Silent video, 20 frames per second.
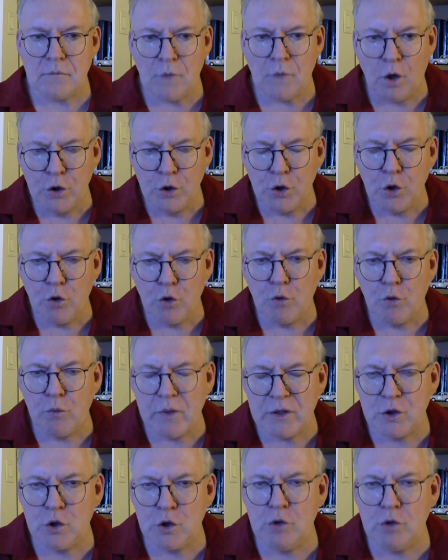your
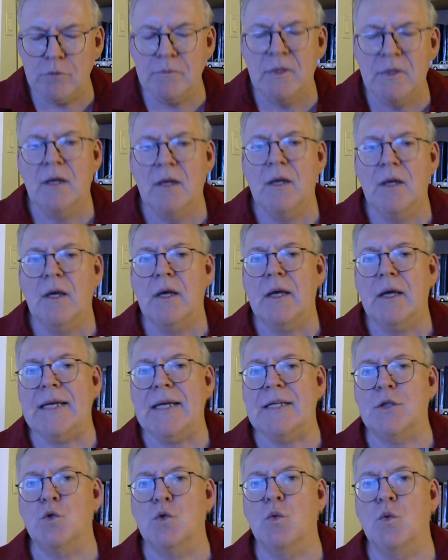resume,
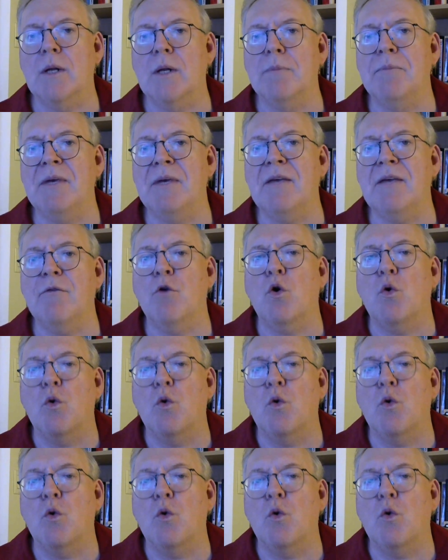it will be